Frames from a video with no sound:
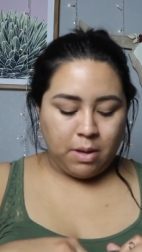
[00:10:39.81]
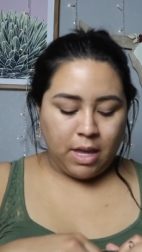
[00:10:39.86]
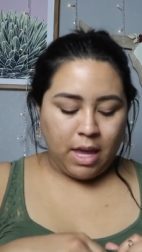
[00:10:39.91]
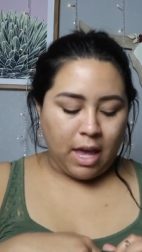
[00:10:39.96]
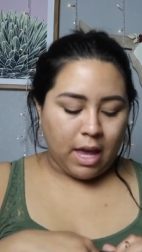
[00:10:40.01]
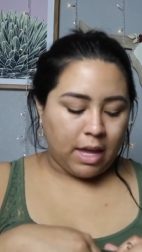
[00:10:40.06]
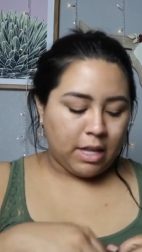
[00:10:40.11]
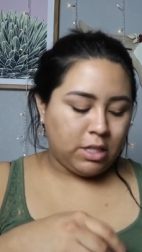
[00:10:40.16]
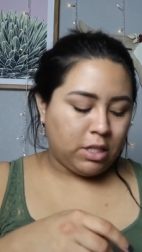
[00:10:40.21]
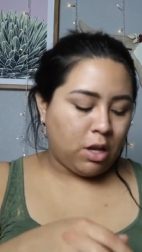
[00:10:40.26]

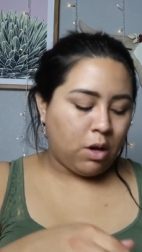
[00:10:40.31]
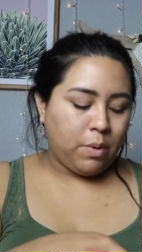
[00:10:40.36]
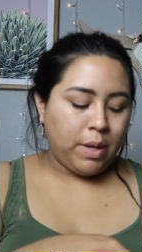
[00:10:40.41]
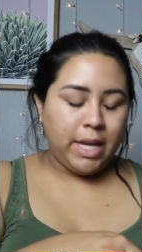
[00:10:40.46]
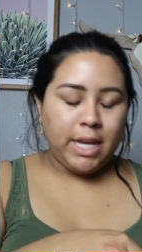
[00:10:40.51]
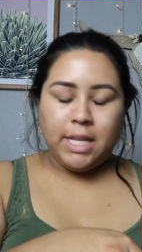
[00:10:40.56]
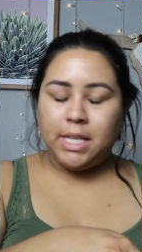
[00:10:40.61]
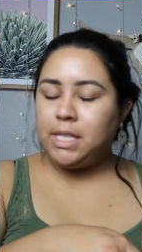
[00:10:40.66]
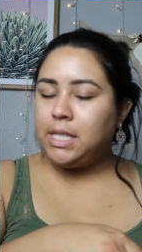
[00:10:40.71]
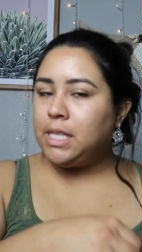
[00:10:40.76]
yeah, it's
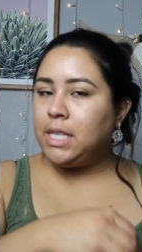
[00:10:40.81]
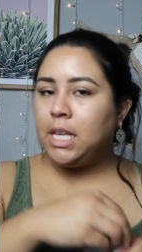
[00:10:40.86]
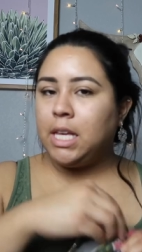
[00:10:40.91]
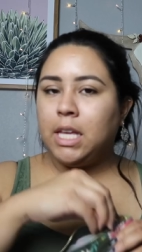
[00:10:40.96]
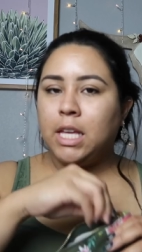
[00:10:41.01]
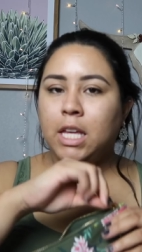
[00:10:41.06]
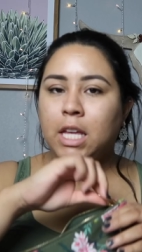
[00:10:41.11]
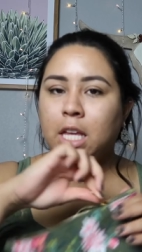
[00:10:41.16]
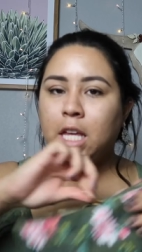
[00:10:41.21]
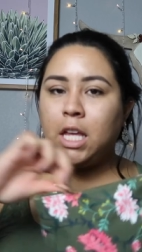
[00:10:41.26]
always
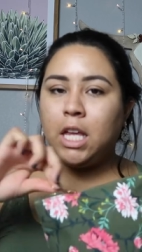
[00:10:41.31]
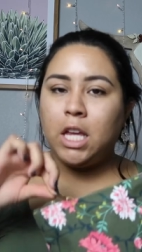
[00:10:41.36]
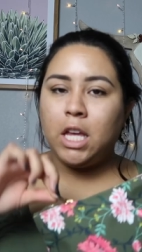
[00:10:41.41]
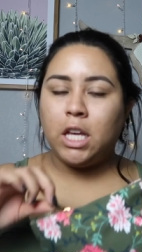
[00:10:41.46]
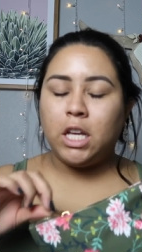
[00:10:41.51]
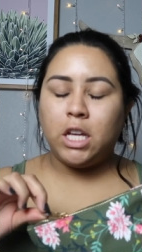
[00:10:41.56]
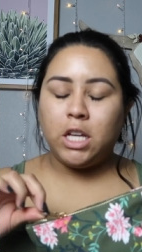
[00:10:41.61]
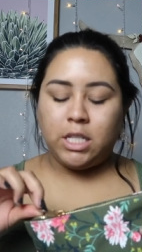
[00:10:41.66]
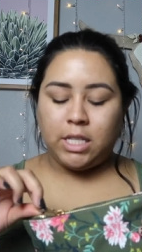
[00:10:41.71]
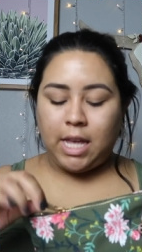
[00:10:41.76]

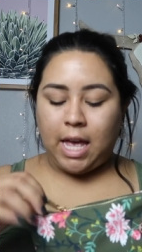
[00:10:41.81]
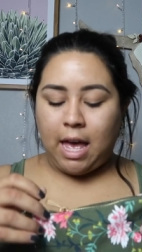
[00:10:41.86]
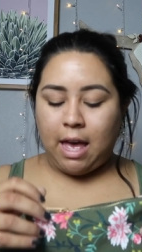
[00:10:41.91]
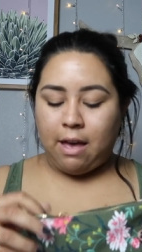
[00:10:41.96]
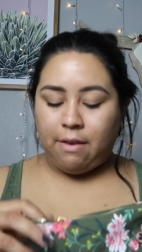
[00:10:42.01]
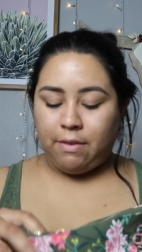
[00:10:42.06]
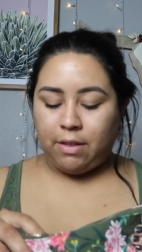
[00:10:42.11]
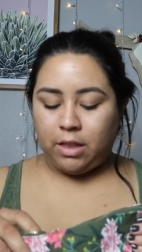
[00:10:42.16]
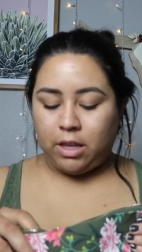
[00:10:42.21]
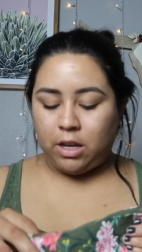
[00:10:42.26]
good to
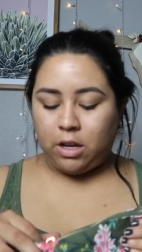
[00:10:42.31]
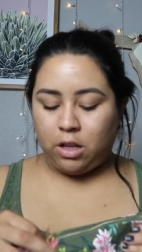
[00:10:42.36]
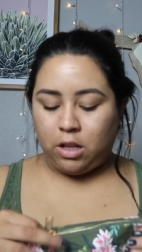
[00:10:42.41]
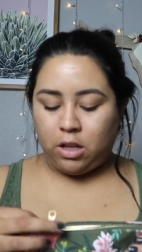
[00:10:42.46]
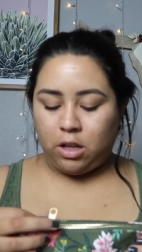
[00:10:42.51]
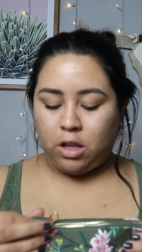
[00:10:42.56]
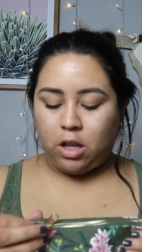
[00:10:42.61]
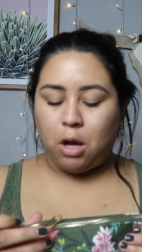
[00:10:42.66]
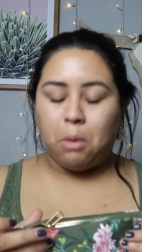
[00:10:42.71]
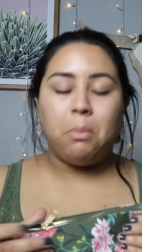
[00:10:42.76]
have a
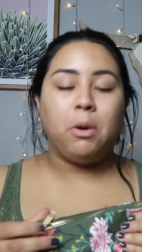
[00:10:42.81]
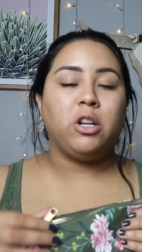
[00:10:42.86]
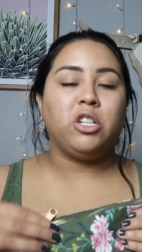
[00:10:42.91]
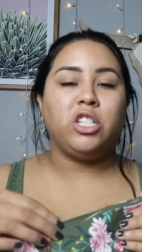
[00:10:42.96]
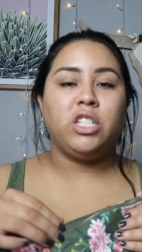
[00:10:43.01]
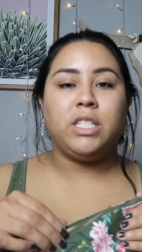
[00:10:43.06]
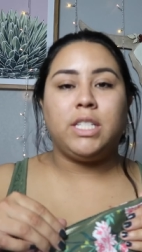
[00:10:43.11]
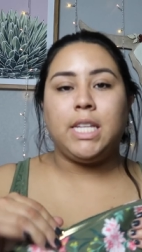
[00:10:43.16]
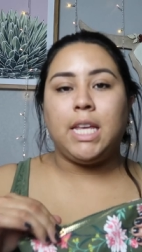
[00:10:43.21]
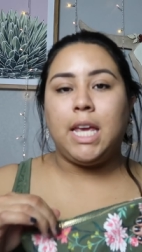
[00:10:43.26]
little
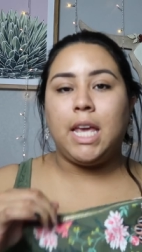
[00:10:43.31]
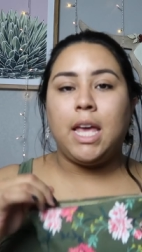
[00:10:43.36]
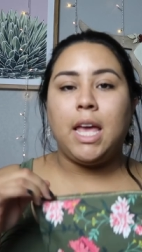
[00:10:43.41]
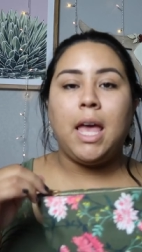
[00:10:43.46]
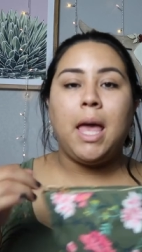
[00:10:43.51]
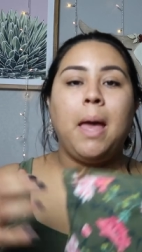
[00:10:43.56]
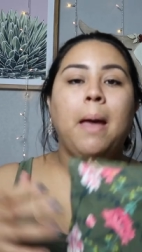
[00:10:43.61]
emergency